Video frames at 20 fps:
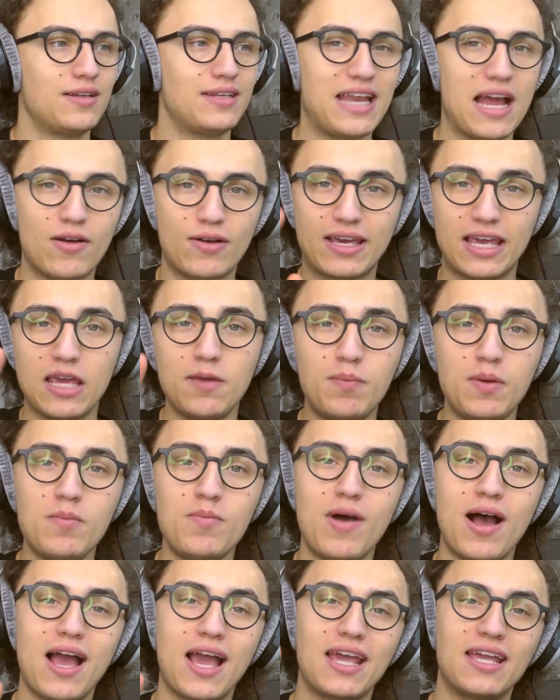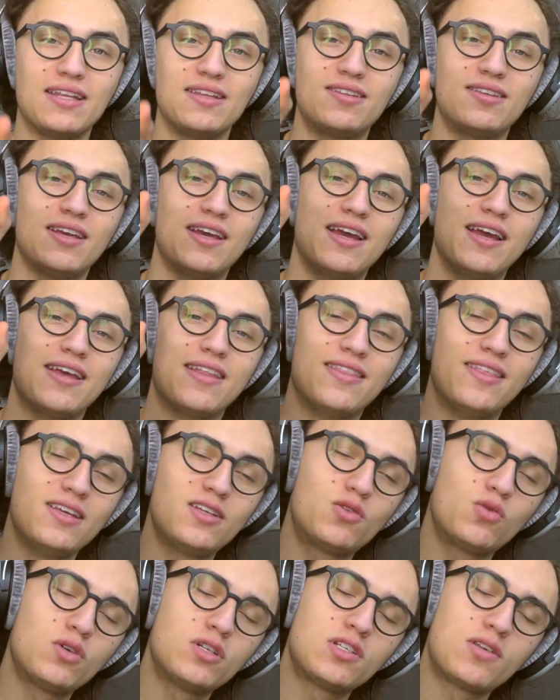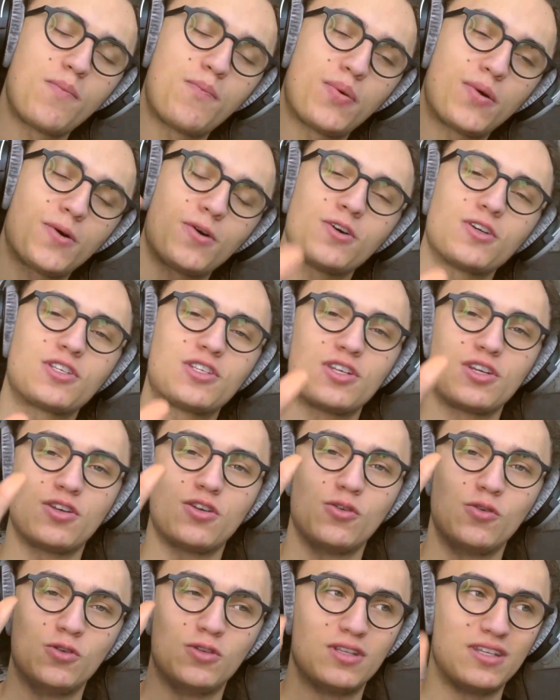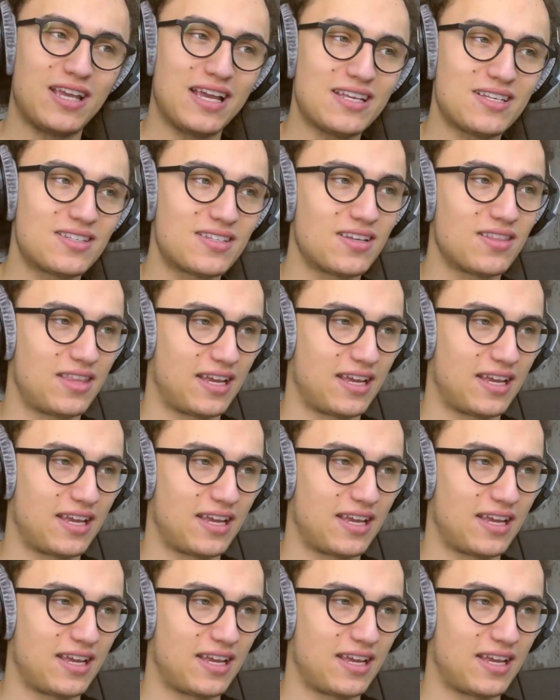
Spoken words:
Now keep in mind, this was a person who tested the